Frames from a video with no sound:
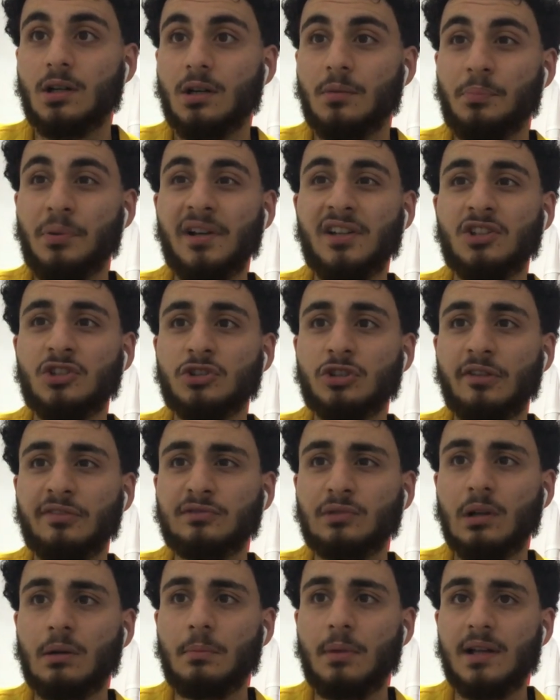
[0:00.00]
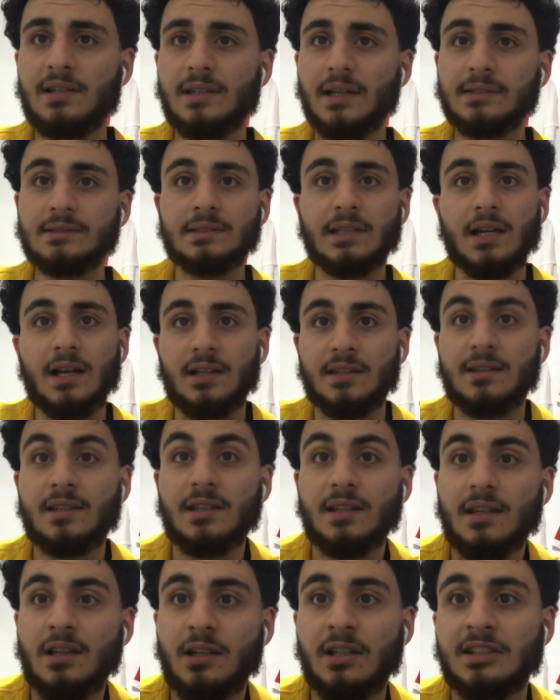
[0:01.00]
Pretty soft on by the end there. I
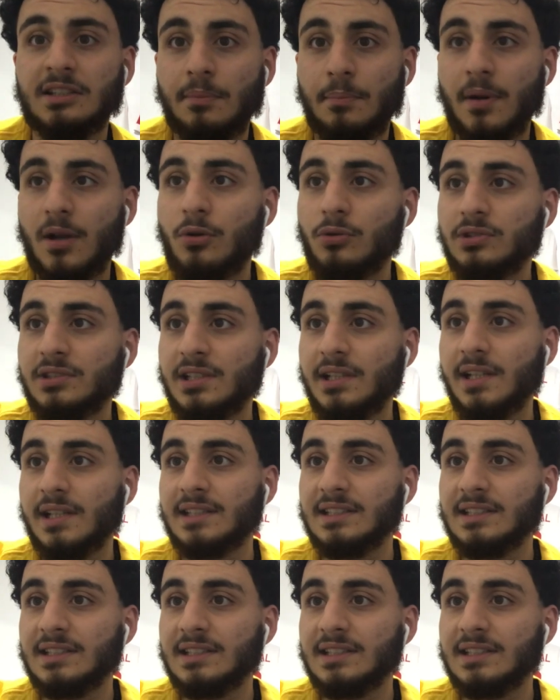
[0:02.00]
think it is a penalty.